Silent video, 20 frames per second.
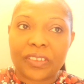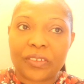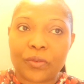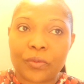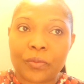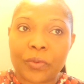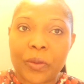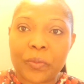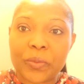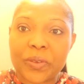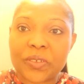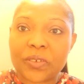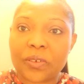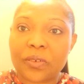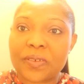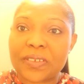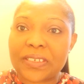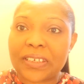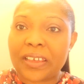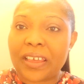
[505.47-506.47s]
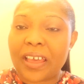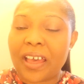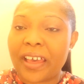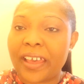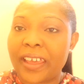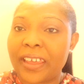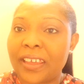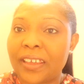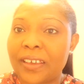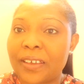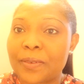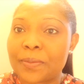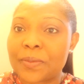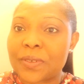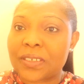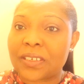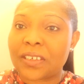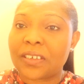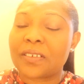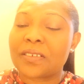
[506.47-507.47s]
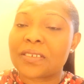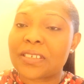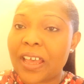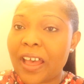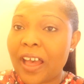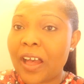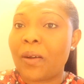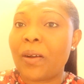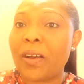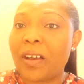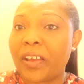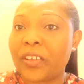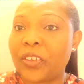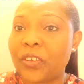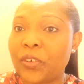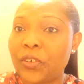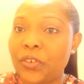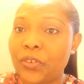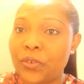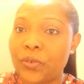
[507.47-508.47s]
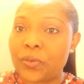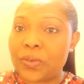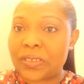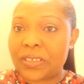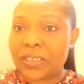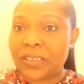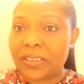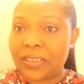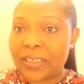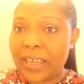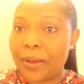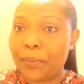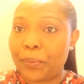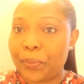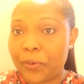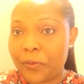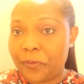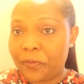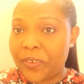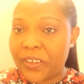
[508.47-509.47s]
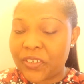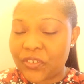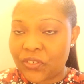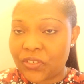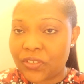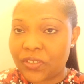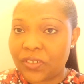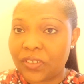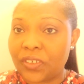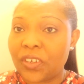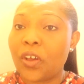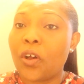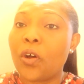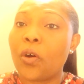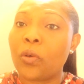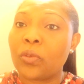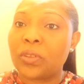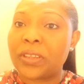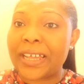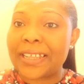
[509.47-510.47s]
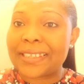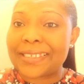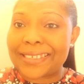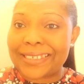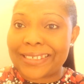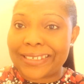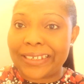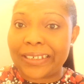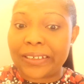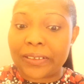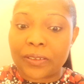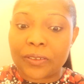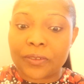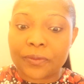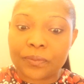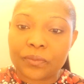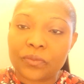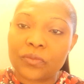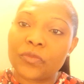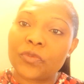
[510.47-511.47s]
when we sort of say high income skills, how are you using that profession or that skill